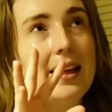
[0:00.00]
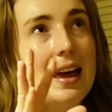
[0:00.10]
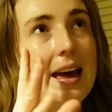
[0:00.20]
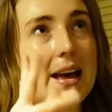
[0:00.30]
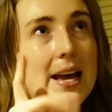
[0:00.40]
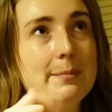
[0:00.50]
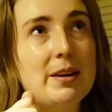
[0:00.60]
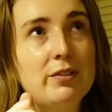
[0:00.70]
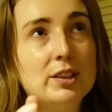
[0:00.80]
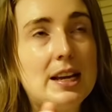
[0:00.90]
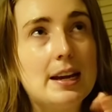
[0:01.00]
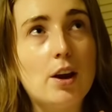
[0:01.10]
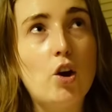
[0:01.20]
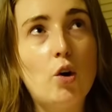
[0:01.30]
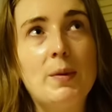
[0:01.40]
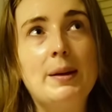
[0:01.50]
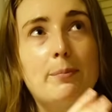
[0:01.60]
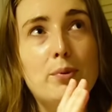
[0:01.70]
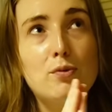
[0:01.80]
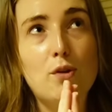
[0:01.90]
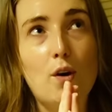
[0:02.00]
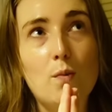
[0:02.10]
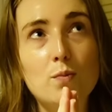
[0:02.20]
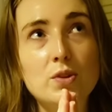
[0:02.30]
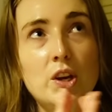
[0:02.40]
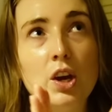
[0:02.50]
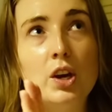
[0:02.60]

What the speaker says: If you'd like a comment prompt,